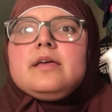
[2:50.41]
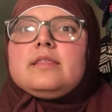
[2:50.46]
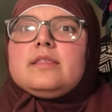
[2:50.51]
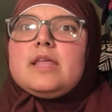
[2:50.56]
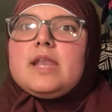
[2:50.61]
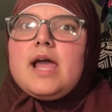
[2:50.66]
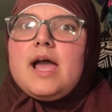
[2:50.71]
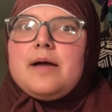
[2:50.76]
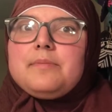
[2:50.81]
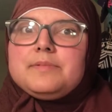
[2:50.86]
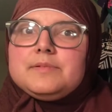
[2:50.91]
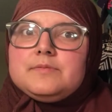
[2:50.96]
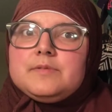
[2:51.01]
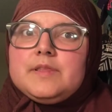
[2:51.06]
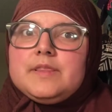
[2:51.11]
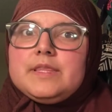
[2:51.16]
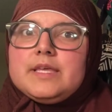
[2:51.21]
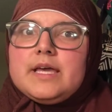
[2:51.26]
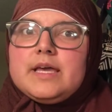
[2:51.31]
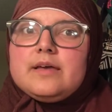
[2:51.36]
that happened
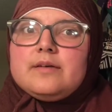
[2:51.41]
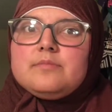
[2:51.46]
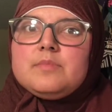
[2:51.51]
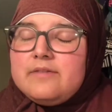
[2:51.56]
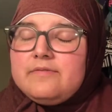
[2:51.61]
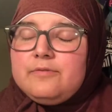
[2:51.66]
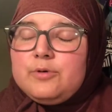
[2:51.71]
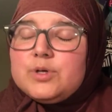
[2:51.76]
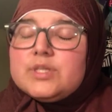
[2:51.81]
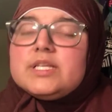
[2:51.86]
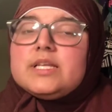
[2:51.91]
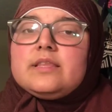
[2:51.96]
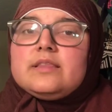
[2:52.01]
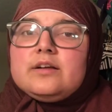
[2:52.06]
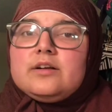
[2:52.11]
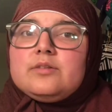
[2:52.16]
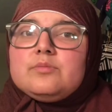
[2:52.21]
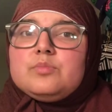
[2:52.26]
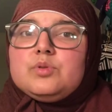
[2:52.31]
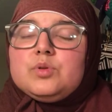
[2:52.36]
with them forcing
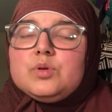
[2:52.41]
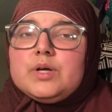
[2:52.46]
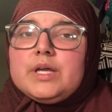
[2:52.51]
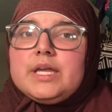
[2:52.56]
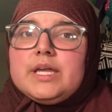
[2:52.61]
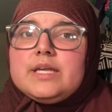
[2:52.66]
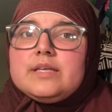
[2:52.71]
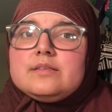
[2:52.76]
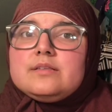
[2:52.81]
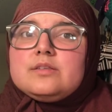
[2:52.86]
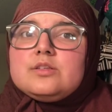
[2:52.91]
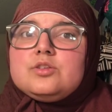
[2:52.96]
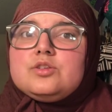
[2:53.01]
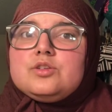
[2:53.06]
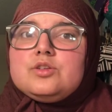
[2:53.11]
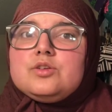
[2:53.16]
their employees